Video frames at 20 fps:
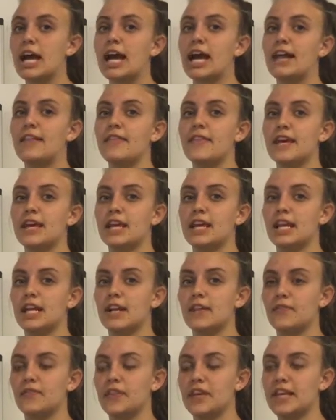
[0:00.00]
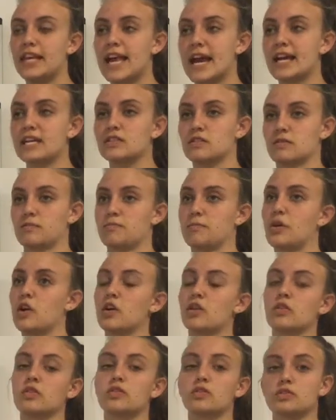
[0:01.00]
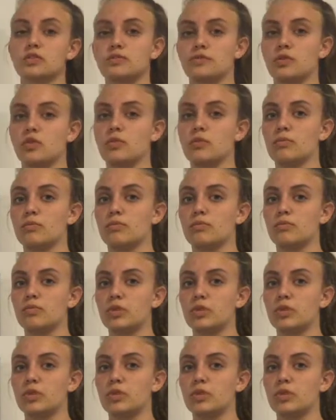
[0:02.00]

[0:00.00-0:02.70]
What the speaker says: and then the gas particles form,